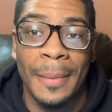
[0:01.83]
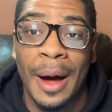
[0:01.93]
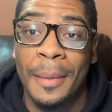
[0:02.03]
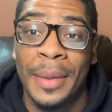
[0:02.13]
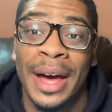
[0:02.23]

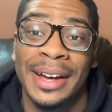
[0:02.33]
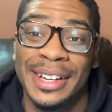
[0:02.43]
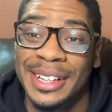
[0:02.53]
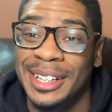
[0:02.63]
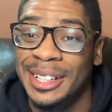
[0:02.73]
I'm back
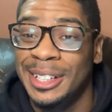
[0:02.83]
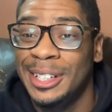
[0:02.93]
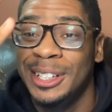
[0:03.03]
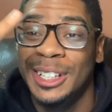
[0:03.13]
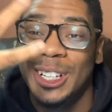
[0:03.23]

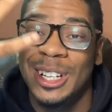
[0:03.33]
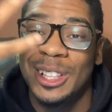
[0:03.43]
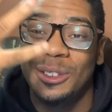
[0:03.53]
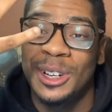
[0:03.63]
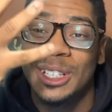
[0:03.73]

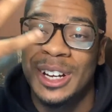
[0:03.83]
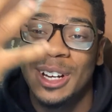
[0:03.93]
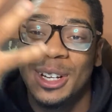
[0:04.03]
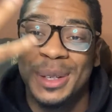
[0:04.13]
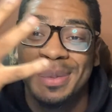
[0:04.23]
three
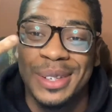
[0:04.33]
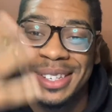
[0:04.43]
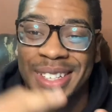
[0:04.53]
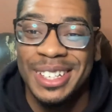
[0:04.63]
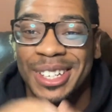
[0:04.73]
times,
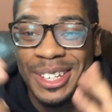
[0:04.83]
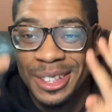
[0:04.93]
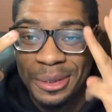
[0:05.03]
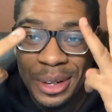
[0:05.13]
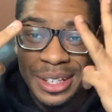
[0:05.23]

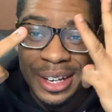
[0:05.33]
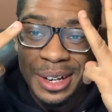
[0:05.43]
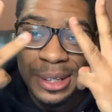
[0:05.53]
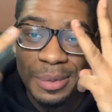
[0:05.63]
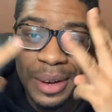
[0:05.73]
three
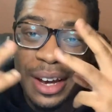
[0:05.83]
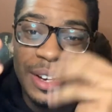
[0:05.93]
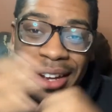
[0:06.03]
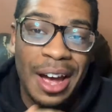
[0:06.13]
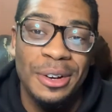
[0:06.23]
times
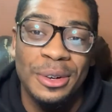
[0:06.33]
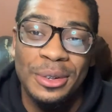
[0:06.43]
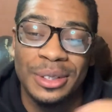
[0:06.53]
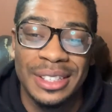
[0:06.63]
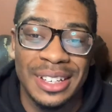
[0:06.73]
back. I know
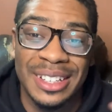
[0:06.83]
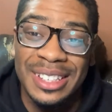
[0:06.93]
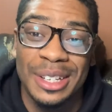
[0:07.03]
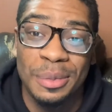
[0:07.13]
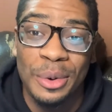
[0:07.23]
it's a, it's
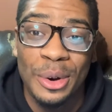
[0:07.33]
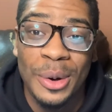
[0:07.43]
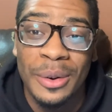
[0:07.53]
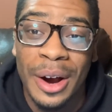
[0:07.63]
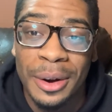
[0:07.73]
like the boy who
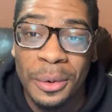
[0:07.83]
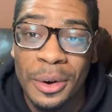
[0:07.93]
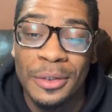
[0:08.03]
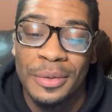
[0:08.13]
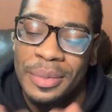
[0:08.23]
cried
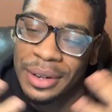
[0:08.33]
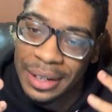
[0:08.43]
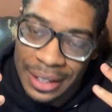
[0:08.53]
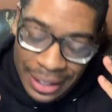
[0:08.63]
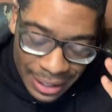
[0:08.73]
wolf, but
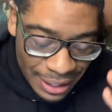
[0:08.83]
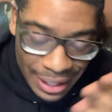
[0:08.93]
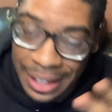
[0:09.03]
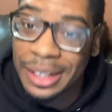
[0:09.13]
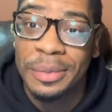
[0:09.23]

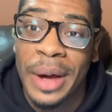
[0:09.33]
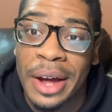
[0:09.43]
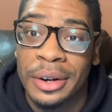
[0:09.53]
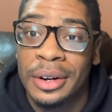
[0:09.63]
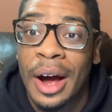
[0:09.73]
it doesn't
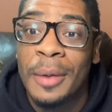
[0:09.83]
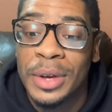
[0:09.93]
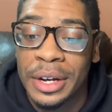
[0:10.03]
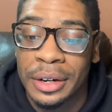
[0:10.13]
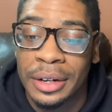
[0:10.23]
matter. I'm
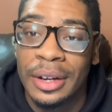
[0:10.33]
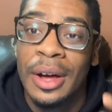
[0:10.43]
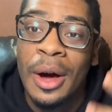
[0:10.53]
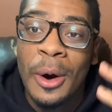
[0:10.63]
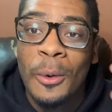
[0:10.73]
here.
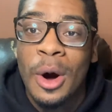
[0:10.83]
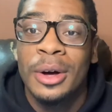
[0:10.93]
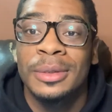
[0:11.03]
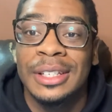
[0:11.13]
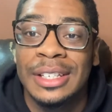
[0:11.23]

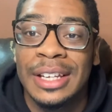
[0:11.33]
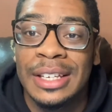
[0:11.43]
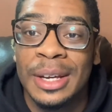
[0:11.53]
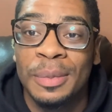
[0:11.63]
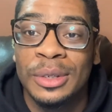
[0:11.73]
Welcome to today's
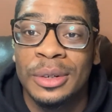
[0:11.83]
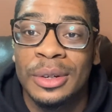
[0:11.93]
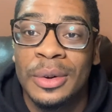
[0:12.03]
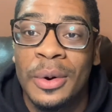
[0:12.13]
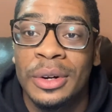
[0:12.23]
episode of The
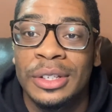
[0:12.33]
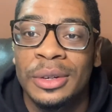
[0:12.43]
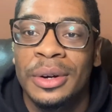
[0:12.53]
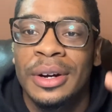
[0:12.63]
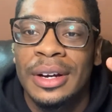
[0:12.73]
Corner
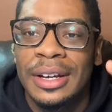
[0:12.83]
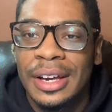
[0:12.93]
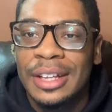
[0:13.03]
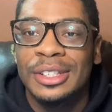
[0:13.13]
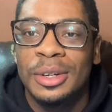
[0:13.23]
Store.
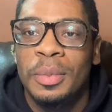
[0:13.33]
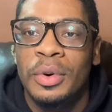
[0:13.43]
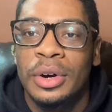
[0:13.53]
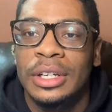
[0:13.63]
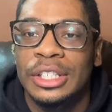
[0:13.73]
It's your
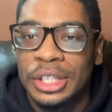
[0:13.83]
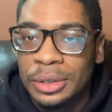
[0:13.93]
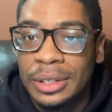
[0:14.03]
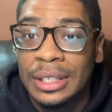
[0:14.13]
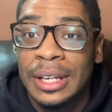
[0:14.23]
boy,
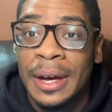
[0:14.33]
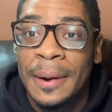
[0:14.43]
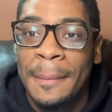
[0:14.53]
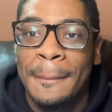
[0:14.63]
Gerald Cadet.